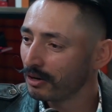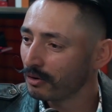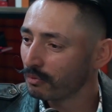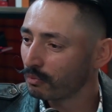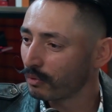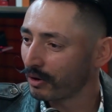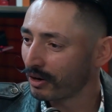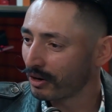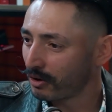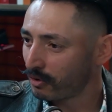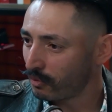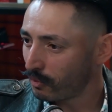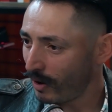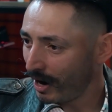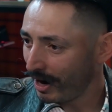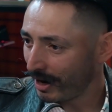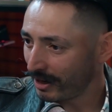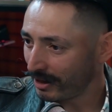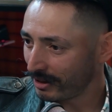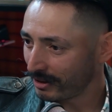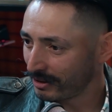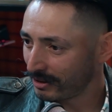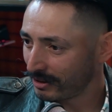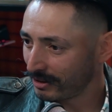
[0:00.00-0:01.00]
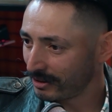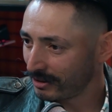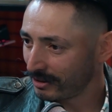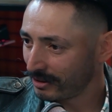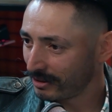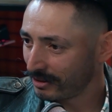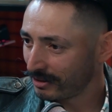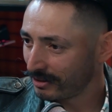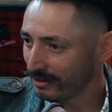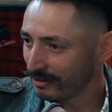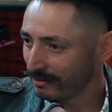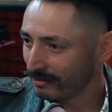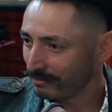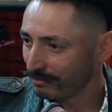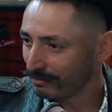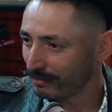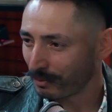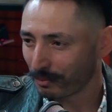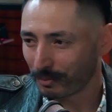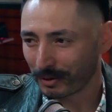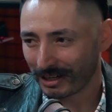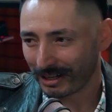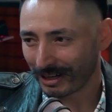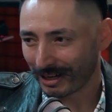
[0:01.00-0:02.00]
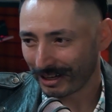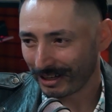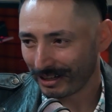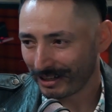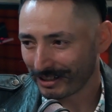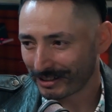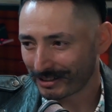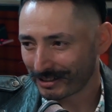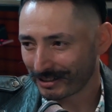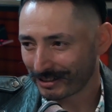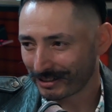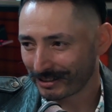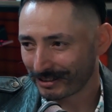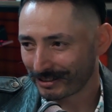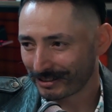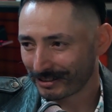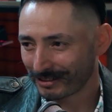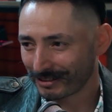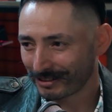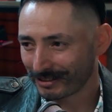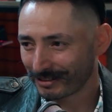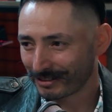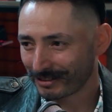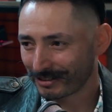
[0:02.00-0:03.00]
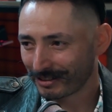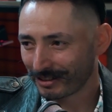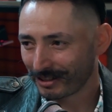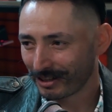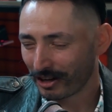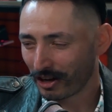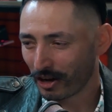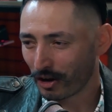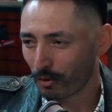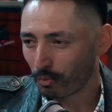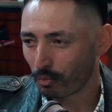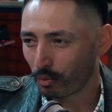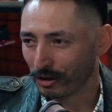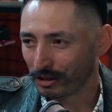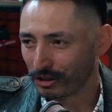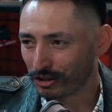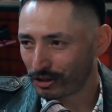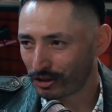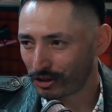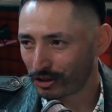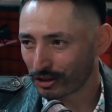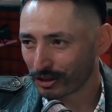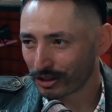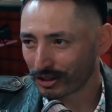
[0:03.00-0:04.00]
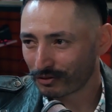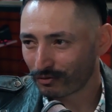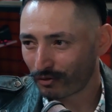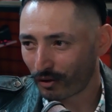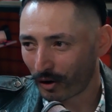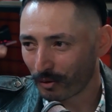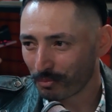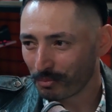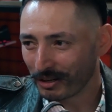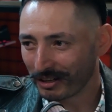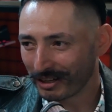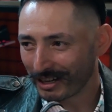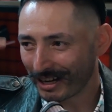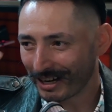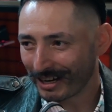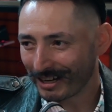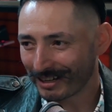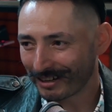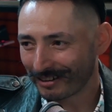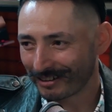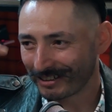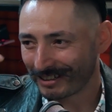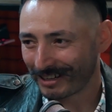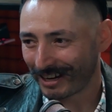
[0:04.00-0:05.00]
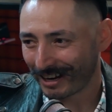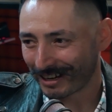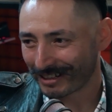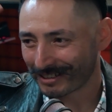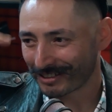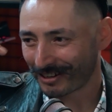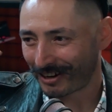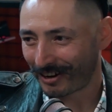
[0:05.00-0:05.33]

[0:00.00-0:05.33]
we're quiet, but we're not listening. We're just formulating our next